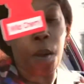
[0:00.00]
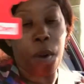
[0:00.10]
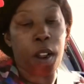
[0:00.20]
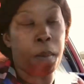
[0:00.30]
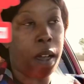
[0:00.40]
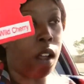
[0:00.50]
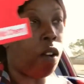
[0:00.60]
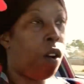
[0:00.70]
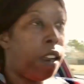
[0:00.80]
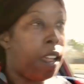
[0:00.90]
worried about
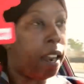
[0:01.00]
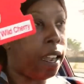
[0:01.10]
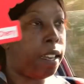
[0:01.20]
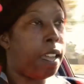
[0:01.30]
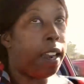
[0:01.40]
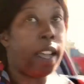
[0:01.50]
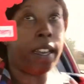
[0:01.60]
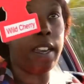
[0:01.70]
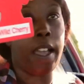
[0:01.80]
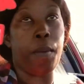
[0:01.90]
all that like that
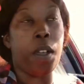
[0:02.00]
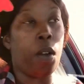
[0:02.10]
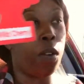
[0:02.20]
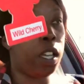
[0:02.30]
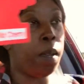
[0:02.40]
like that. We gonna keep